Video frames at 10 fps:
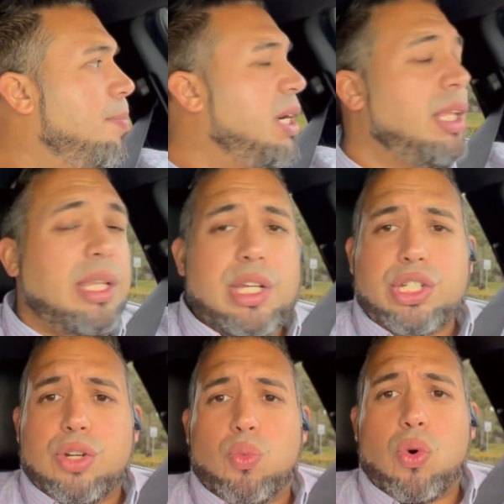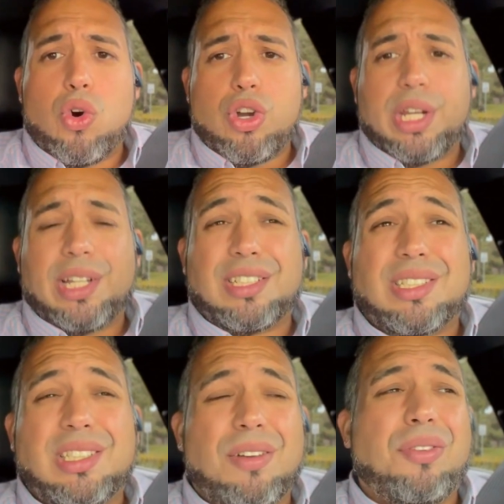collision warning,
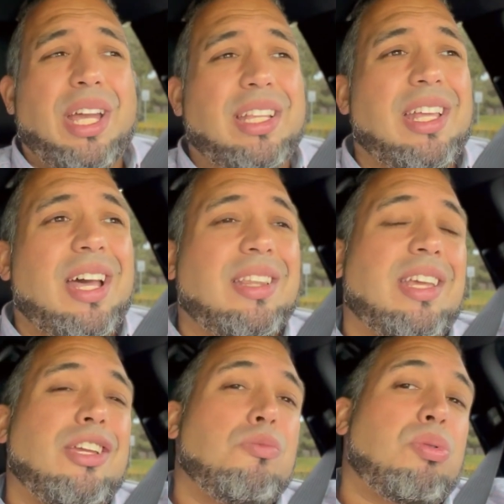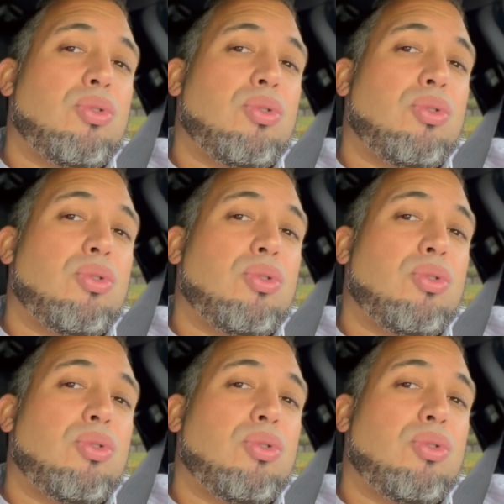stuff like that that you